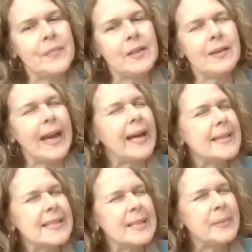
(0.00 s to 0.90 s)
you can
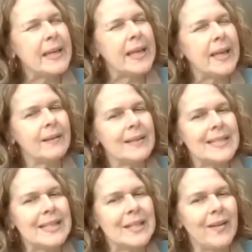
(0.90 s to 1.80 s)
disappear
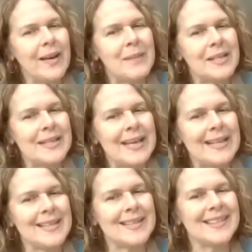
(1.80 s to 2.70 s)
into your own
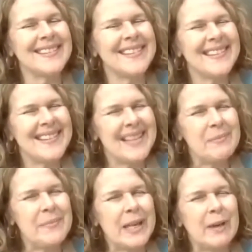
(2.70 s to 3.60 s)
imagination
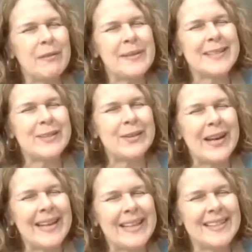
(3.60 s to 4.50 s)
and become a bit
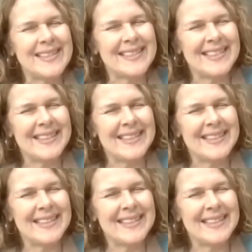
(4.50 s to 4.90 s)
strange.